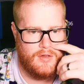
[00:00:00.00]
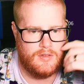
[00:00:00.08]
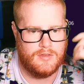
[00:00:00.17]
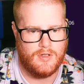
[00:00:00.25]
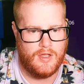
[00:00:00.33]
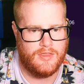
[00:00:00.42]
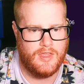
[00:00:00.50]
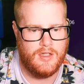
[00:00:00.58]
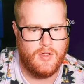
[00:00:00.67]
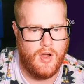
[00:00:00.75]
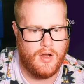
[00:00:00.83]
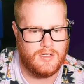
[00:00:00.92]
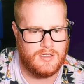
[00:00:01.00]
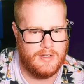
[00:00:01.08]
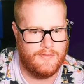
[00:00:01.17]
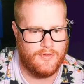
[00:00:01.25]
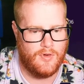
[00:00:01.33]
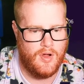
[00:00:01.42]
So I think, honestly,
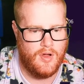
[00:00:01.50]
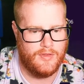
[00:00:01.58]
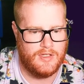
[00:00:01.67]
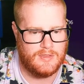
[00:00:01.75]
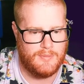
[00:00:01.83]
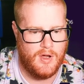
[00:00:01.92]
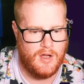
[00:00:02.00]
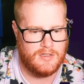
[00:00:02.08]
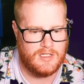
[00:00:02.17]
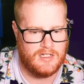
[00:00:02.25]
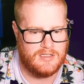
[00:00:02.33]
for all these mons, like,